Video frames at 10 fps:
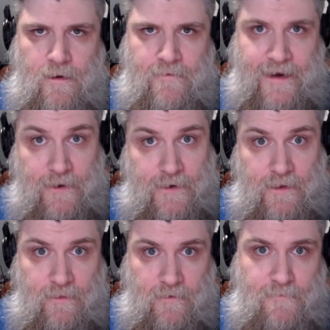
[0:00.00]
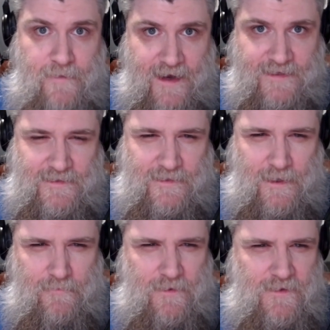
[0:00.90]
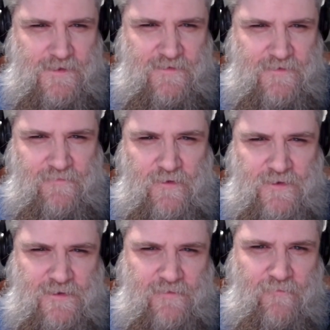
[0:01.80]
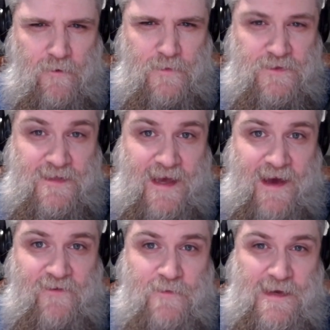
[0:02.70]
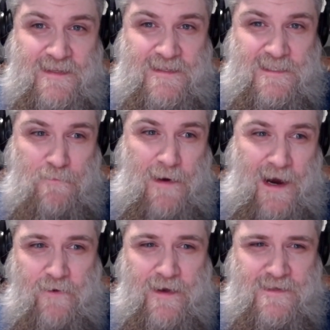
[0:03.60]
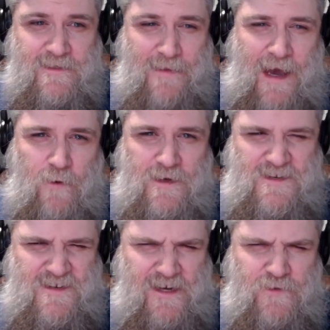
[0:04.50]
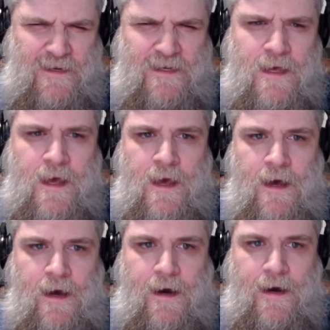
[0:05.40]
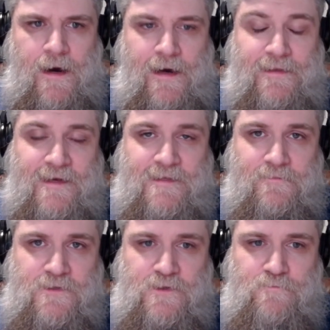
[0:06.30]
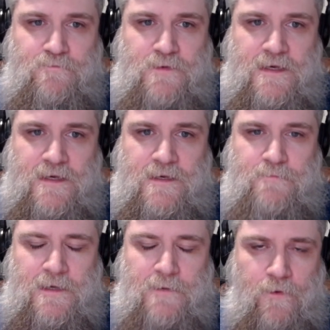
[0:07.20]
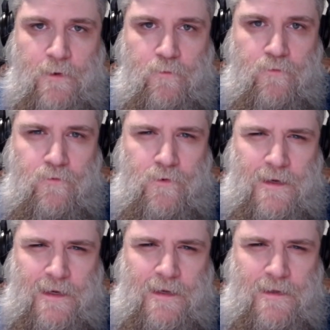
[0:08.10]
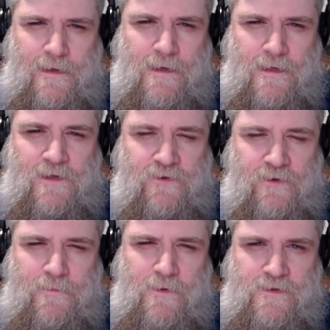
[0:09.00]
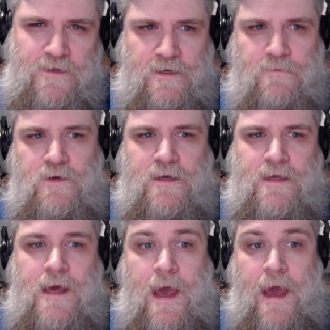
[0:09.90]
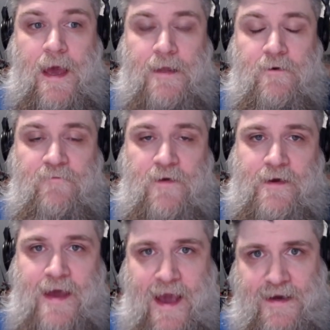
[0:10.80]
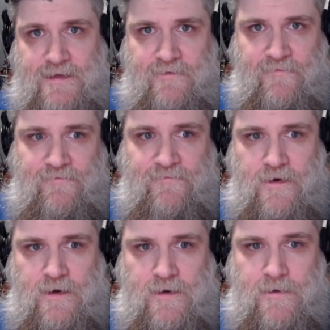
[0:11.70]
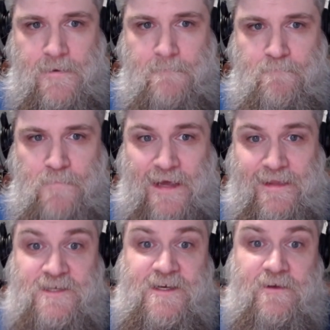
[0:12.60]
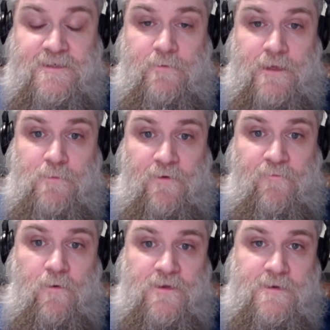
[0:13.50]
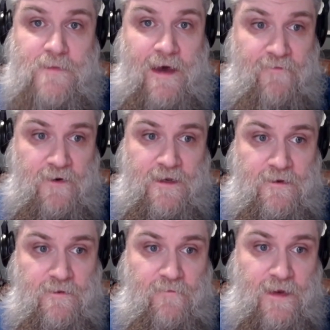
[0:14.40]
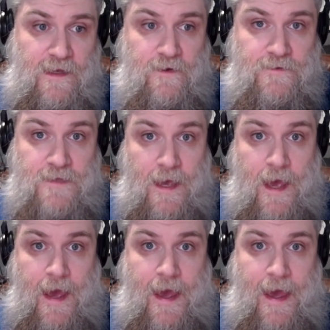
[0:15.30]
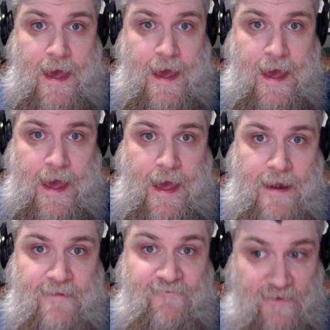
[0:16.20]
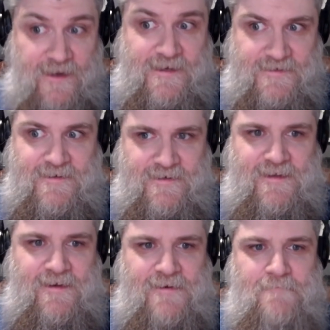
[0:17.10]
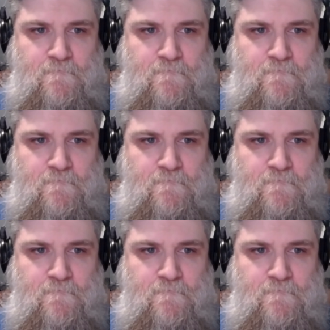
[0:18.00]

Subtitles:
All right, I want to look past numbers. First and foremost, they have to be inspiring somehow and genuine. I'd like them to be people that really contribute to the community and are very active. I like channels that really put forth some effort into their videos. And funny is good.